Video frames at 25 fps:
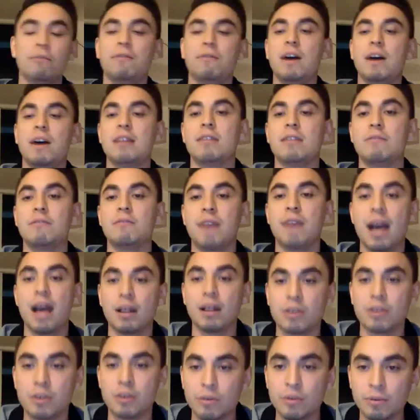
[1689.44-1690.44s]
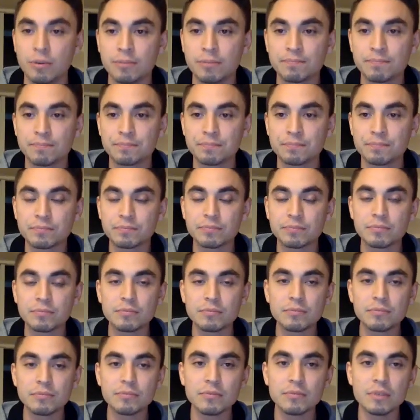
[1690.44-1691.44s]
find the value
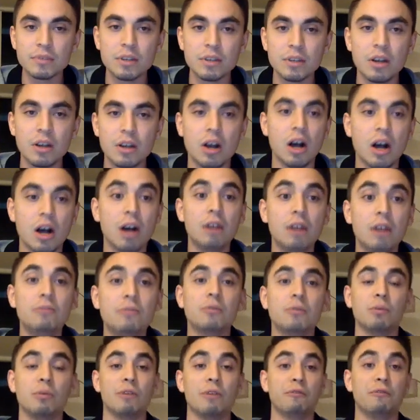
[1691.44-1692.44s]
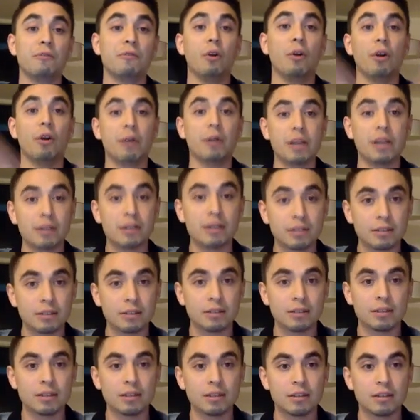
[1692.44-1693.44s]
of referring,
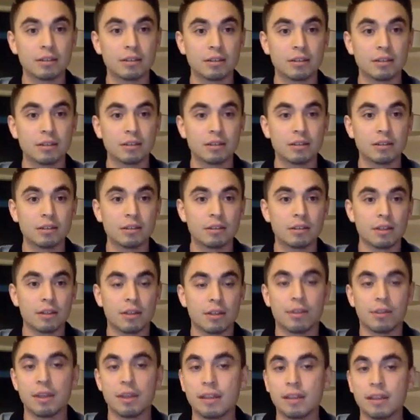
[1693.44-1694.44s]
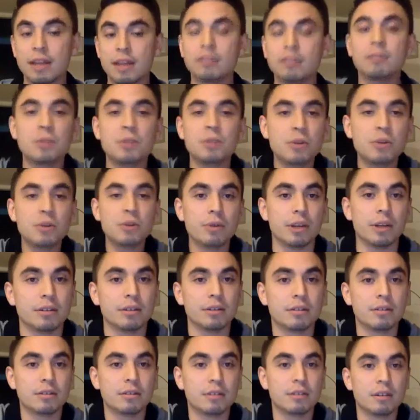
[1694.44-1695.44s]
then let them do it.